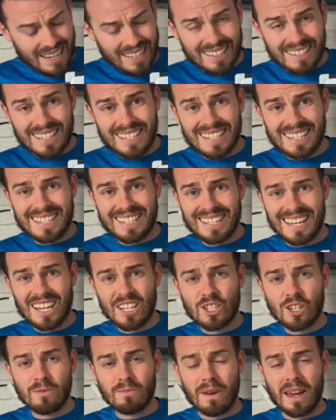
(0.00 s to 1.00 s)

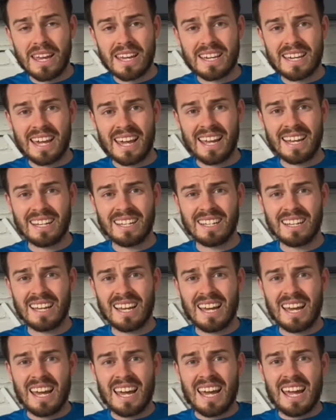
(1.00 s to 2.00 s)
Decision making
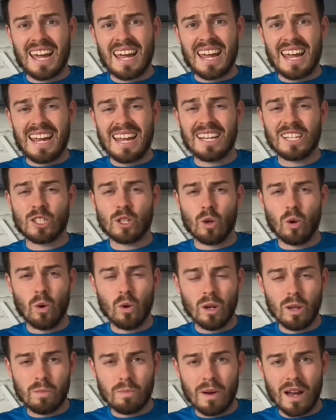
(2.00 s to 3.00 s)
is
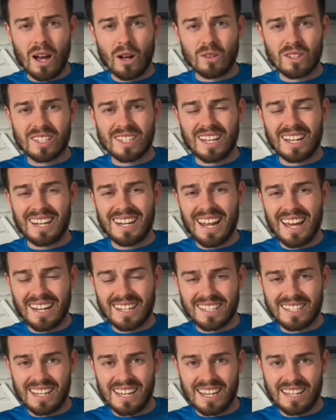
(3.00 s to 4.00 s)
all about
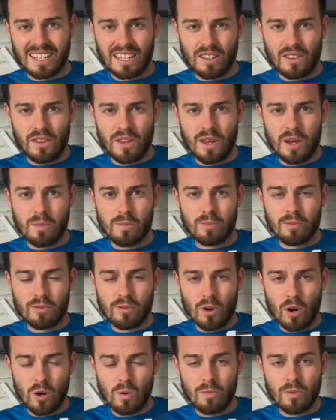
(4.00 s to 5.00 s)
selecting the
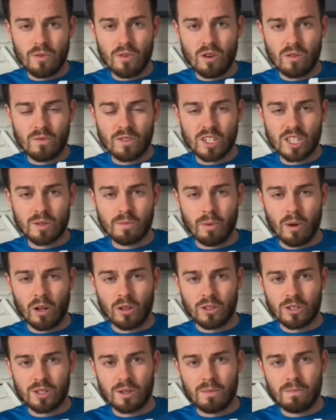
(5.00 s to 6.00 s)
appropriate
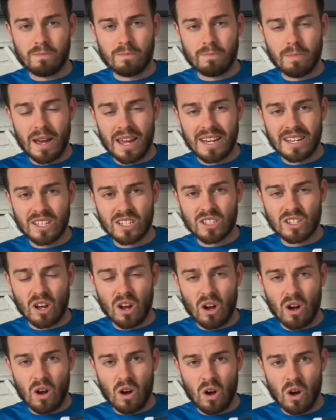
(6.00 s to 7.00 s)
response based
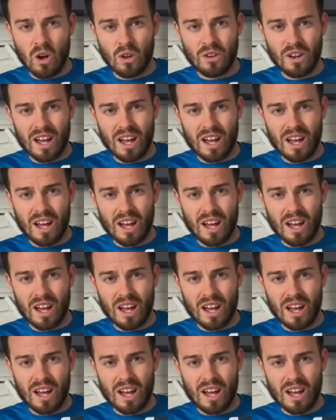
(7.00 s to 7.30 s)
on